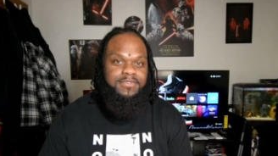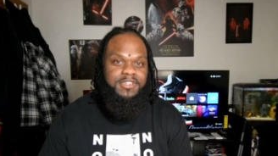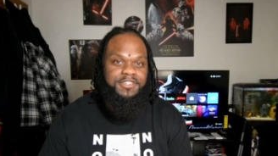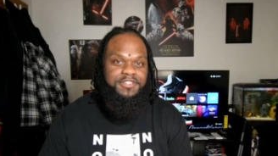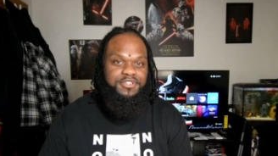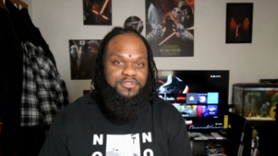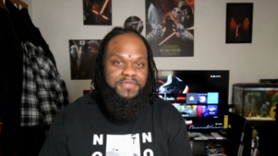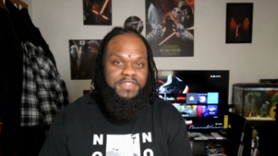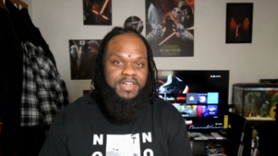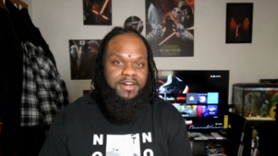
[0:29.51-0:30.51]
just to do
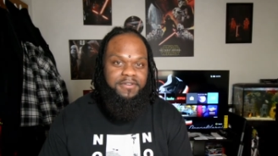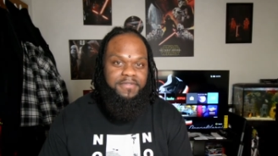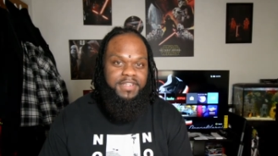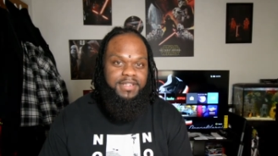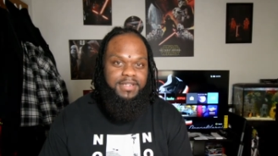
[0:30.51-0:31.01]
photography.